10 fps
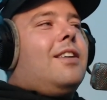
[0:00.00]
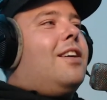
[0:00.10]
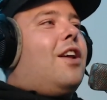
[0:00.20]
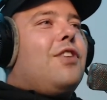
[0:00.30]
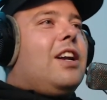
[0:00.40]

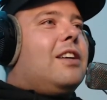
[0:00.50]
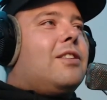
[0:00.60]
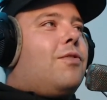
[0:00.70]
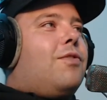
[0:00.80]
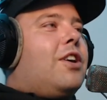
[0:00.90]
And I realised
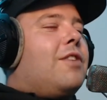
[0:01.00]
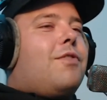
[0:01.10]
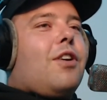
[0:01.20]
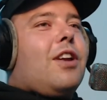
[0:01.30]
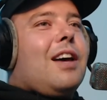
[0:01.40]
how fucking
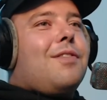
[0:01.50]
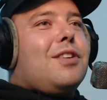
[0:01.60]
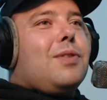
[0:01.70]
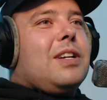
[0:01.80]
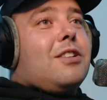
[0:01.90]
fun life
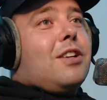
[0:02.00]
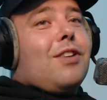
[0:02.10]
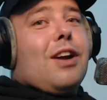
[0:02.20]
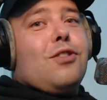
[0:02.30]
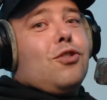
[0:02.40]
is when you sit
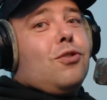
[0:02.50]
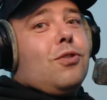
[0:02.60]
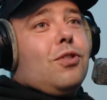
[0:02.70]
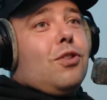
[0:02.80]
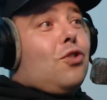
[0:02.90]
around and do
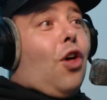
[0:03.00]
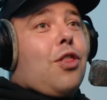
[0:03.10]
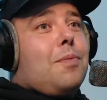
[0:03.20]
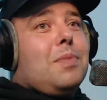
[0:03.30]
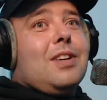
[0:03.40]

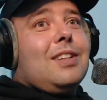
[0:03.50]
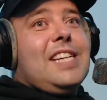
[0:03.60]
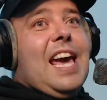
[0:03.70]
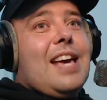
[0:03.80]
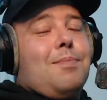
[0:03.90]
nothing besides
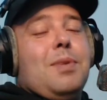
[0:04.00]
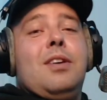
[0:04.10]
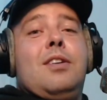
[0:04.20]
game.